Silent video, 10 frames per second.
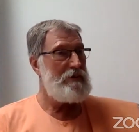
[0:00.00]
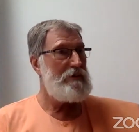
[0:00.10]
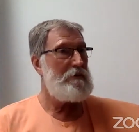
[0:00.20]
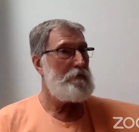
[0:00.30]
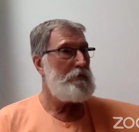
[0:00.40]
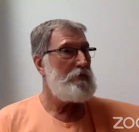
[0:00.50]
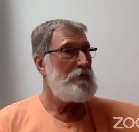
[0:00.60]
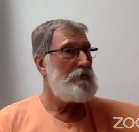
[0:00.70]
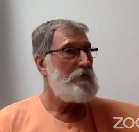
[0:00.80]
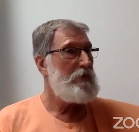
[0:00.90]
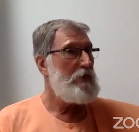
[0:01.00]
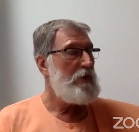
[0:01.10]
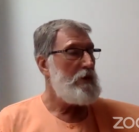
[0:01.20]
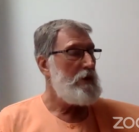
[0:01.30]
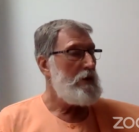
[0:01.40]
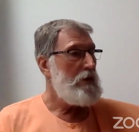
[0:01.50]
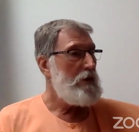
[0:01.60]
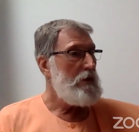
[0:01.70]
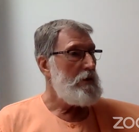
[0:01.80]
No one is speaking in this clip.